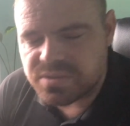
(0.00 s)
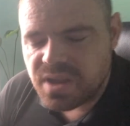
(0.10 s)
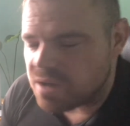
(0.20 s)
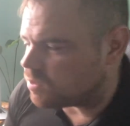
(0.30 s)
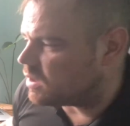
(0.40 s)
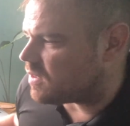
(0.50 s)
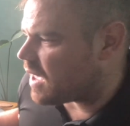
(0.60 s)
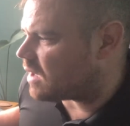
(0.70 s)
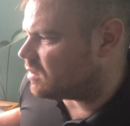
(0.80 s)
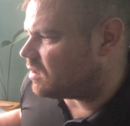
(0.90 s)
not really
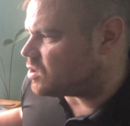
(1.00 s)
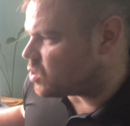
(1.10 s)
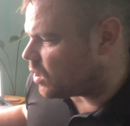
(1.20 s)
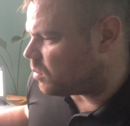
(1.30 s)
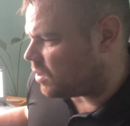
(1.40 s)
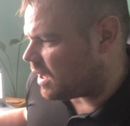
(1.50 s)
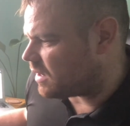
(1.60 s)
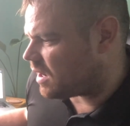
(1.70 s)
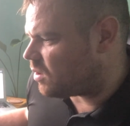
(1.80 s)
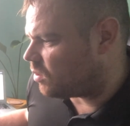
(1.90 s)
that enjoyable.
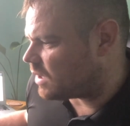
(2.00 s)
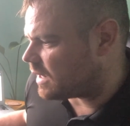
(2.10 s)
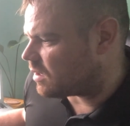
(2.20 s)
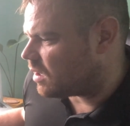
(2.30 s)
I don't like